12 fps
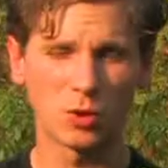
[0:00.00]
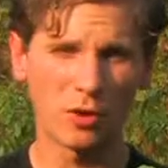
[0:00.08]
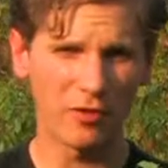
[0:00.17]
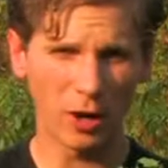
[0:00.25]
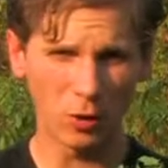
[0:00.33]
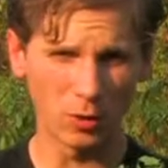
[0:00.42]

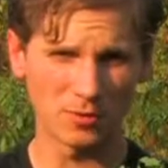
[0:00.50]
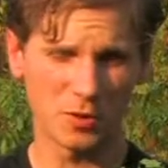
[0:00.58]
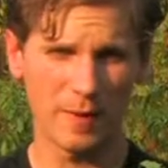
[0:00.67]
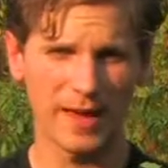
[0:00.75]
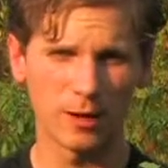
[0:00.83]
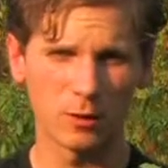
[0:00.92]
if heirloom
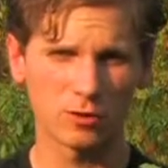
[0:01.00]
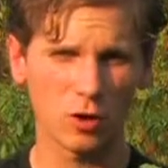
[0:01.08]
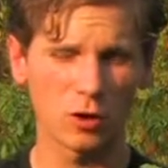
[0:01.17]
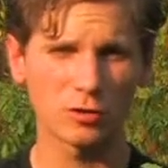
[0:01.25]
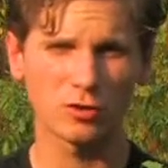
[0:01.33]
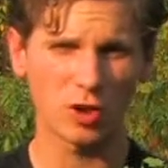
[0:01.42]
tomatoes
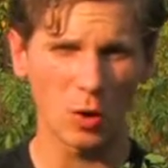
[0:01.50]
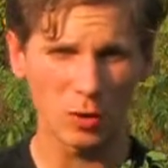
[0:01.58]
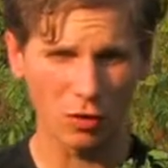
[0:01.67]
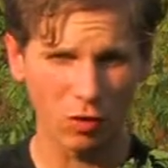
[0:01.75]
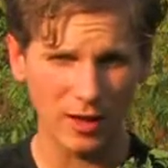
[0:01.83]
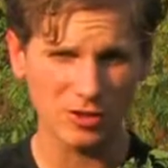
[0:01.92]
are so
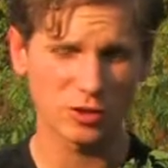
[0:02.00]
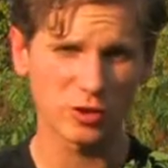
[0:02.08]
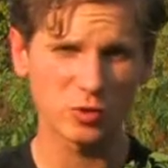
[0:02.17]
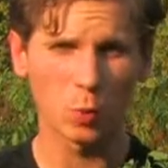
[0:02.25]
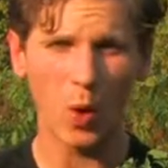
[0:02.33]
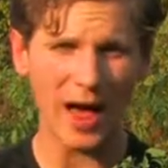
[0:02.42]

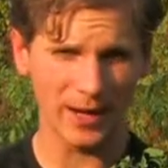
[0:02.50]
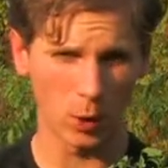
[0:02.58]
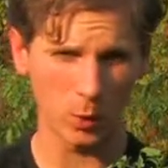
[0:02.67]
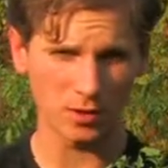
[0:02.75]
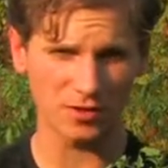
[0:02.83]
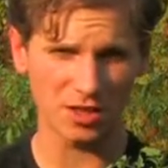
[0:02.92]
delicious, why
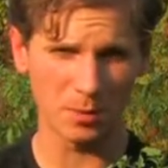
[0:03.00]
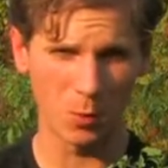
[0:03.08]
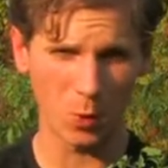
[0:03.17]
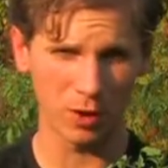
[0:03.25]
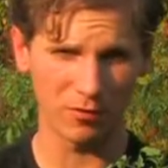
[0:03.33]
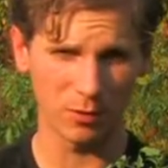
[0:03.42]
don't we see
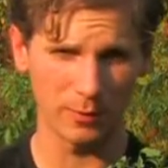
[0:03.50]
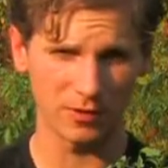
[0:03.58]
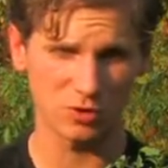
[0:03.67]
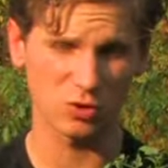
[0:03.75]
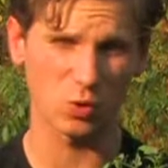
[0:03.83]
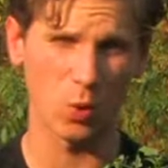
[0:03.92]
more of them at
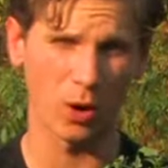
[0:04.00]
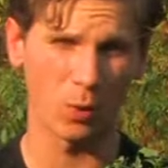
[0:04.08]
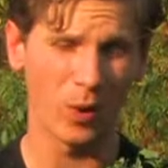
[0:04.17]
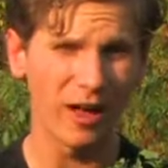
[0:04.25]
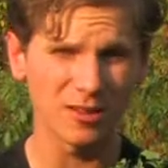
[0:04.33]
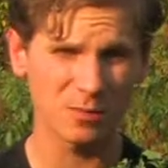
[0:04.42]
the store?
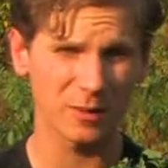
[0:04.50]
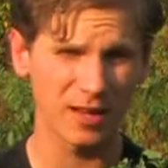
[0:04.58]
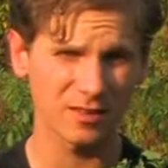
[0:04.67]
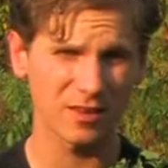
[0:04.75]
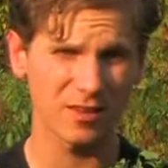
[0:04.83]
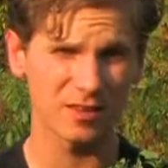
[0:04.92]
Well, it's
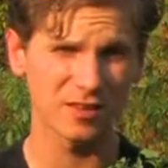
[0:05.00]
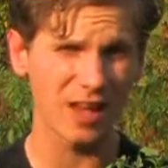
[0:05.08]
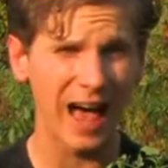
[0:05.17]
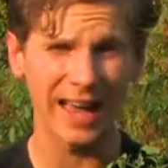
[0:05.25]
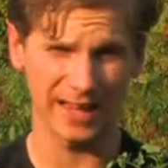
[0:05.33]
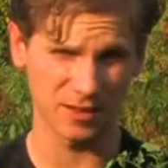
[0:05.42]
because of the
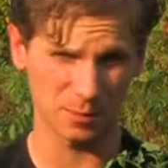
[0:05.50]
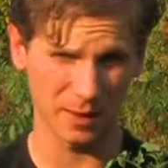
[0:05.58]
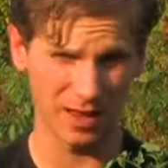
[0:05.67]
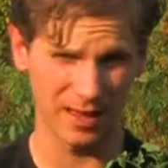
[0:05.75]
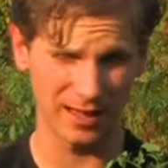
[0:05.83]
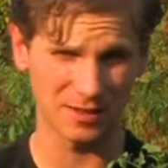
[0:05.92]
science
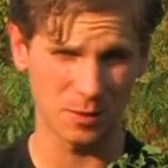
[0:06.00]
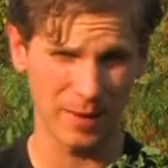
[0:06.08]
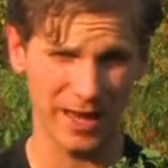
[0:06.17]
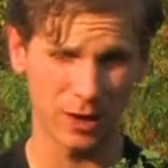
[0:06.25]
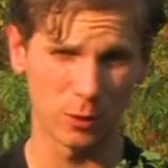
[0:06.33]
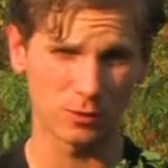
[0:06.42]
behind
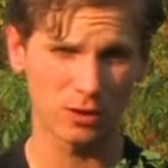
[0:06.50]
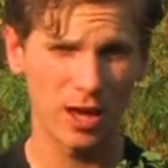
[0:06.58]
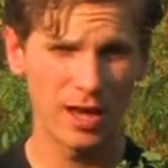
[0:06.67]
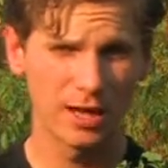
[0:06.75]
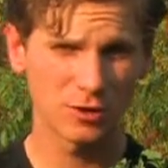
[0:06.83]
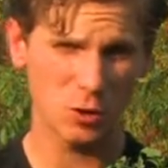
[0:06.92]
tomatoes.
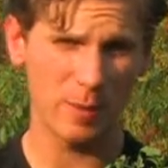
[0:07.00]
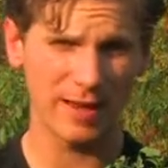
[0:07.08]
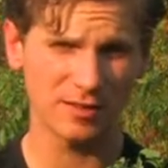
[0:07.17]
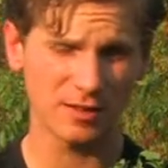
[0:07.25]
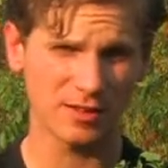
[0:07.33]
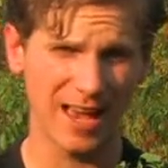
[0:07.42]
Two
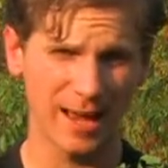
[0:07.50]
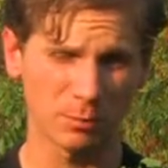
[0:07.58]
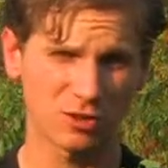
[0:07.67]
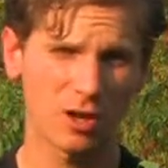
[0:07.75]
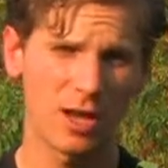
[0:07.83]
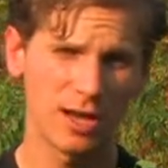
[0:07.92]
basic
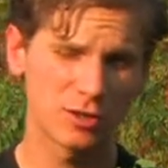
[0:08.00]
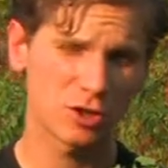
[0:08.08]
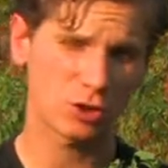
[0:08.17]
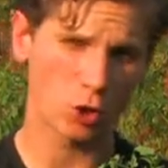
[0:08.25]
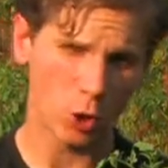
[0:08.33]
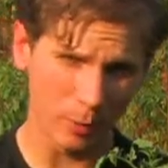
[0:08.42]
types,
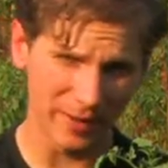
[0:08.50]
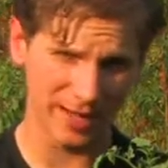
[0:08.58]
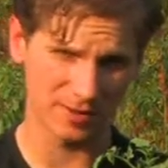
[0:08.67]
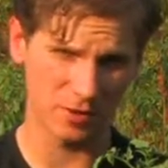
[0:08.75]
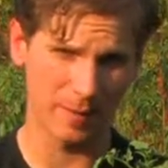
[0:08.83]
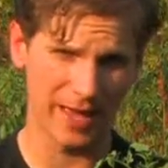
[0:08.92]

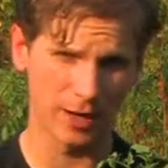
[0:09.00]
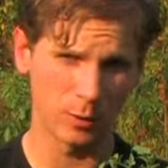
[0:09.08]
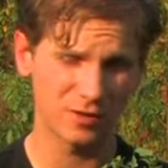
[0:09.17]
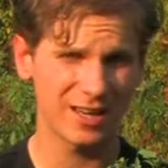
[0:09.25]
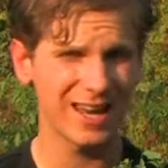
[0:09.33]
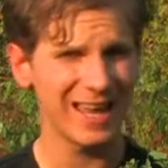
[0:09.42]
determinate
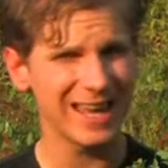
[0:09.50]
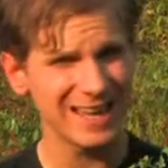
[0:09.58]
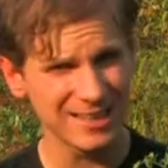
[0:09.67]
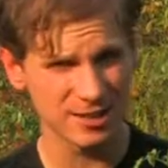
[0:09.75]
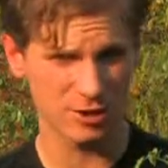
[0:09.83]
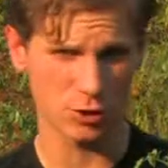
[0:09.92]
tomatoes and
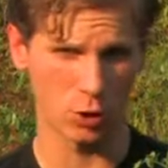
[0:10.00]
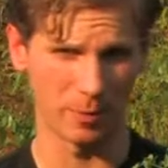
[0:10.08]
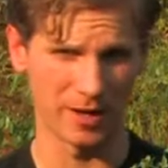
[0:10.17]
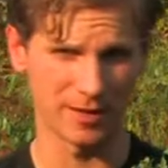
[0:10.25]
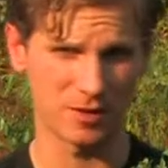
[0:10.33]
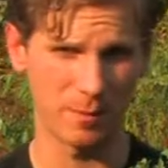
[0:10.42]

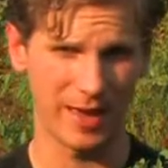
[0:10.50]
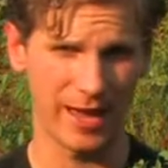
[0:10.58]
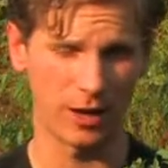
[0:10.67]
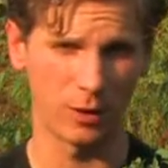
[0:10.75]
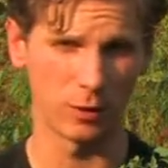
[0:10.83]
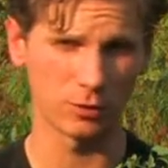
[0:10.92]
indeterminate
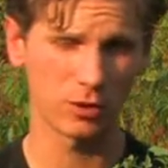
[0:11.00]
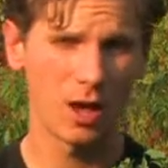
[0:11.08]
tomatoes.